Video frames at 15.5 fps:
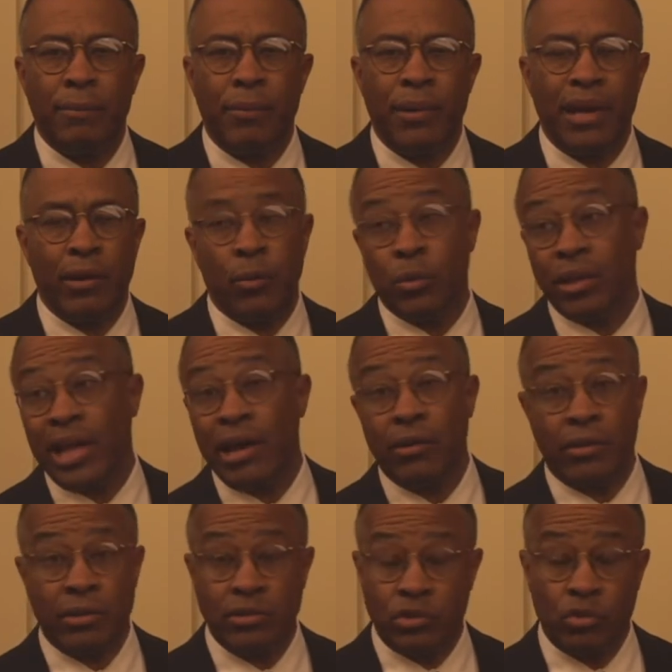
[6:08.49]
impact
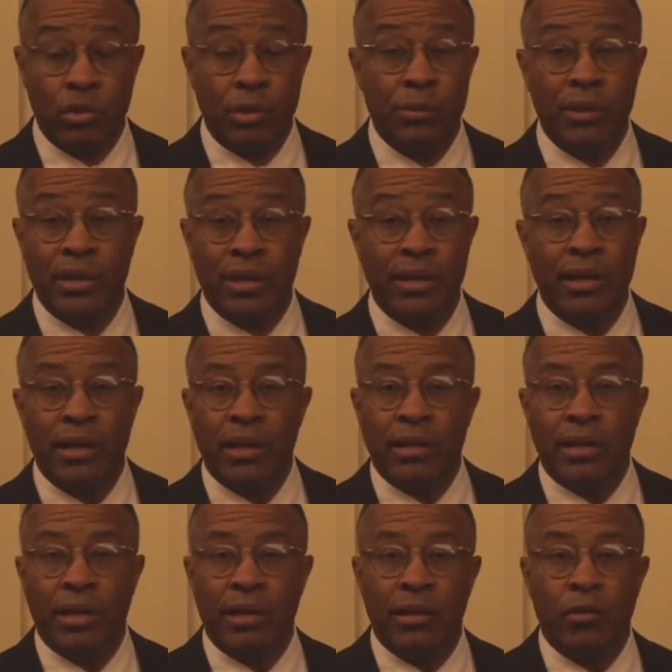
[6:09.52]
without contributing
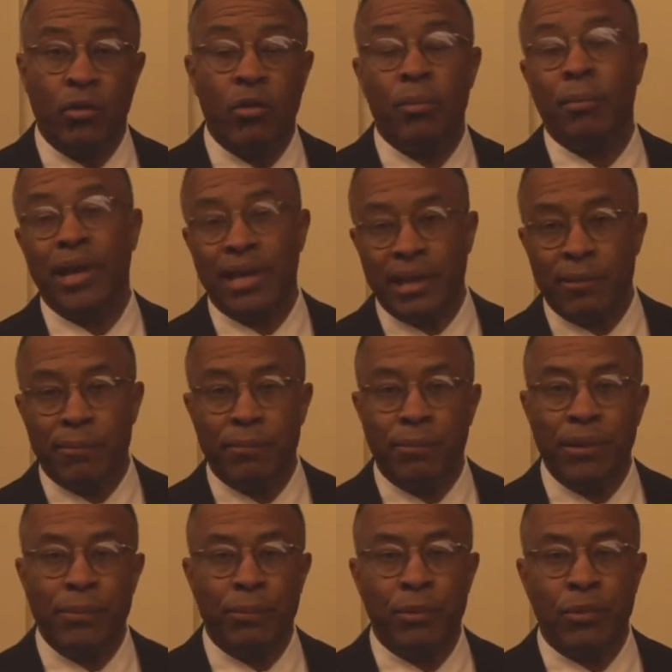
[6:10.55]
uh, or making
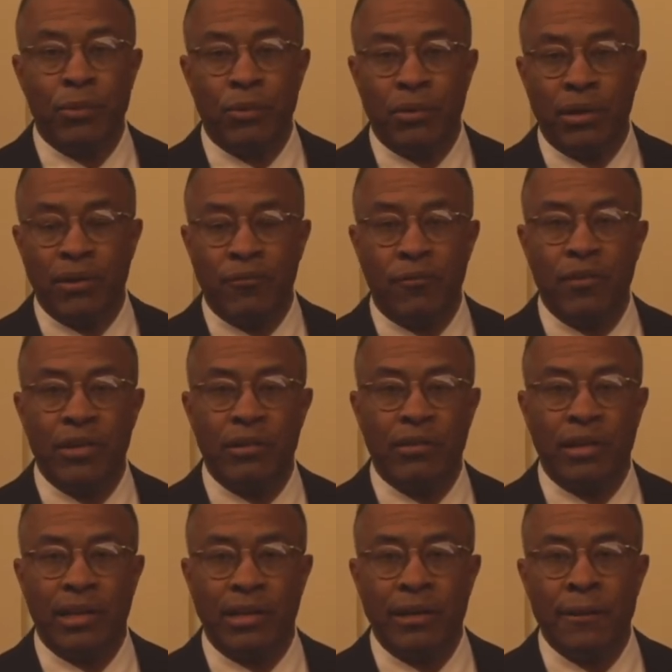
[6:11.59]
people uh,
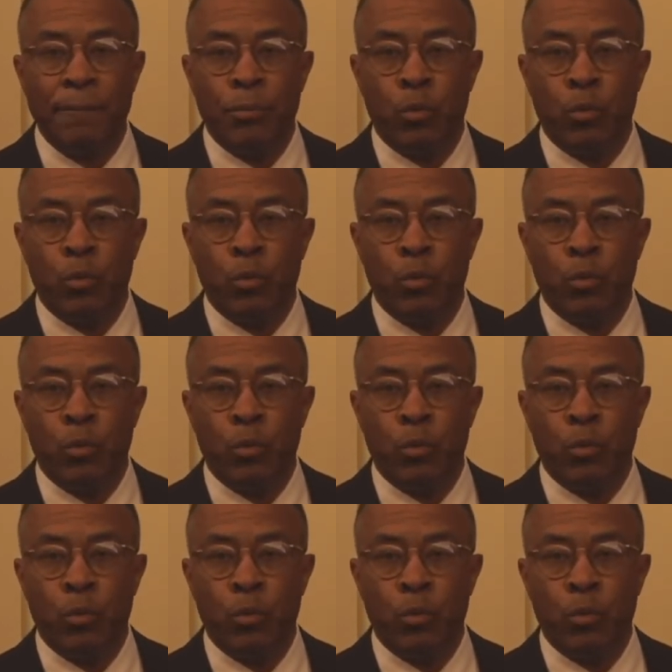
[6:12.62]
feel that